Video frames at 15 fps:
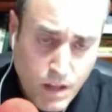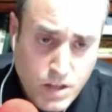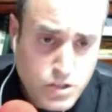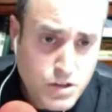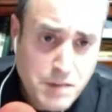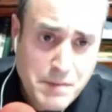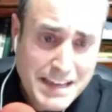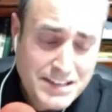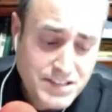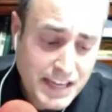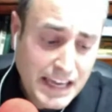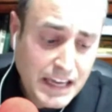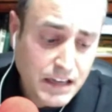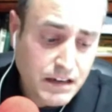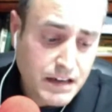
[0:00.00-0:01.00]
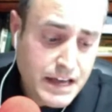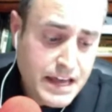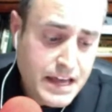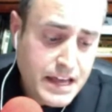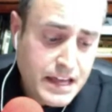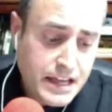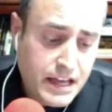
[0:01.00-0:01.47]
So I maintain
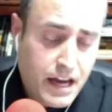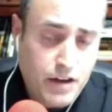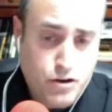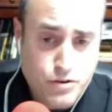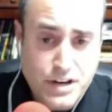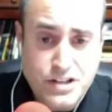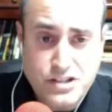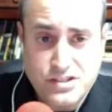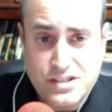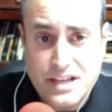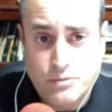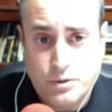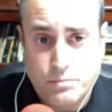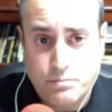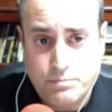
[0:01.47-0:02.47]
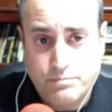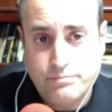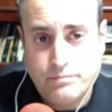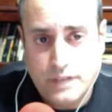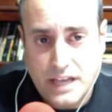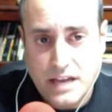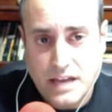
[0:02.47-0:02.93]
uh, creationists that, well,
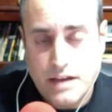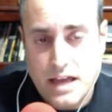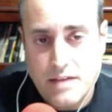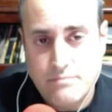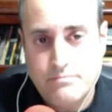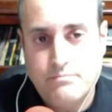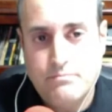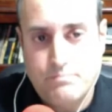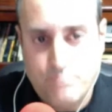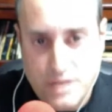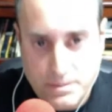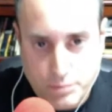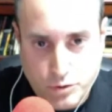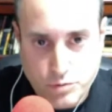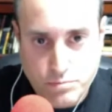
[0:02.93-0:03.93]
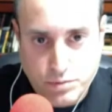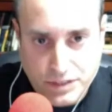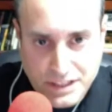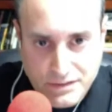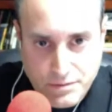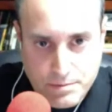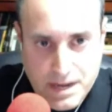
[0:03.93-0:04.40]
again, people who
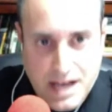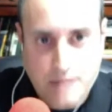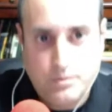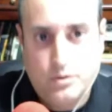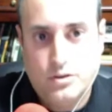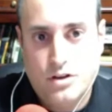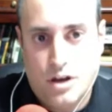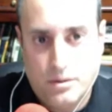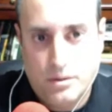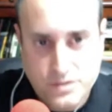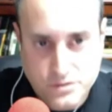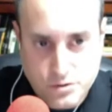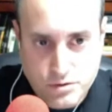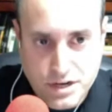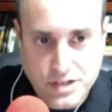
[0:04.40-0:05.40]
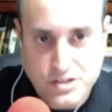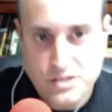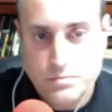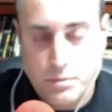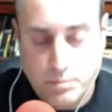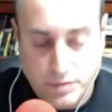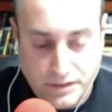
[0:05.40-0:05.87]
believe the Bible call themselves
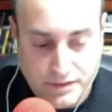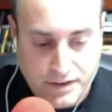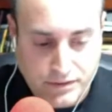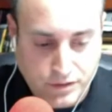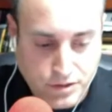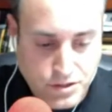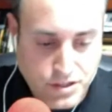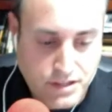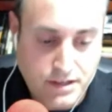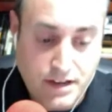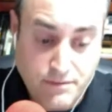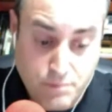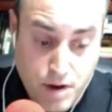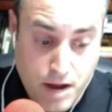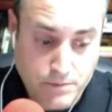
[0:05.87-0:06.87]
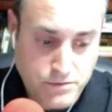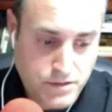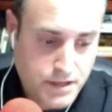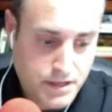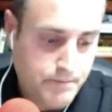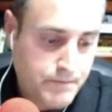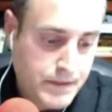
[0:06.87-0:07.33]
creationists but believe in evolution. I have problems
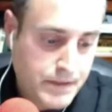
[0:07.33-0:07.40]
with them.